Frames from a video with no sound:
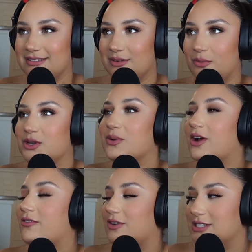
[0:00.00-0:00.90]
we're doing
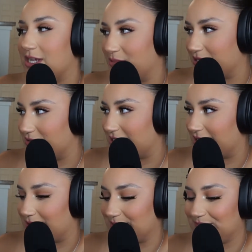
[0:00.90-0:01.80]
our first episode
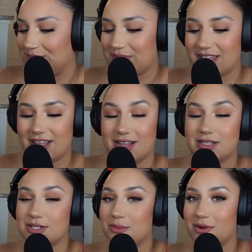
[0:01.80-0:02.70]
together.
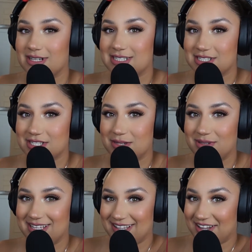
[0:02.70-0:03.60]
So Morgan's actually going to
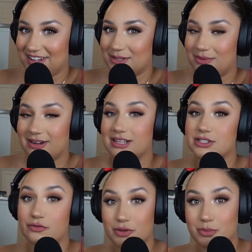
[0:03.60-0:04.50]
be on the podcast
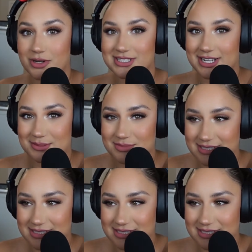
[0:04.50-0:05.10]
a few more times